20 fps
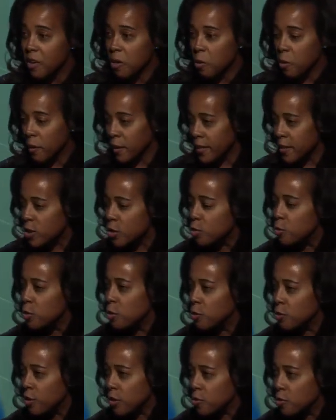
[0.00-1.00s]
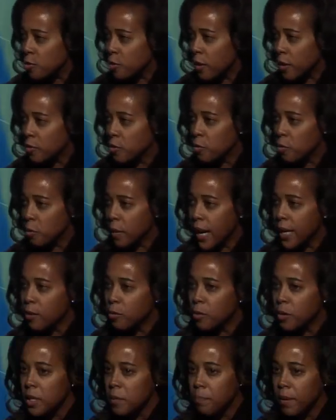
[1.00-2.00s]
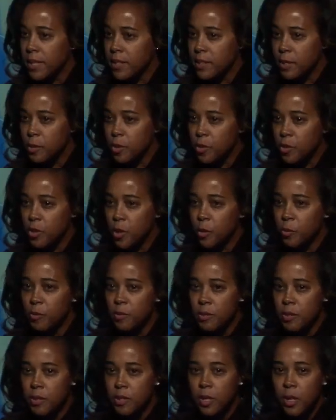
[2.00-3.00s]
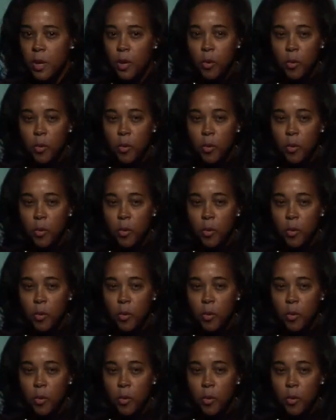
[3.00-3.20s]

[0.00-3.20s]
where a school district regularly buses students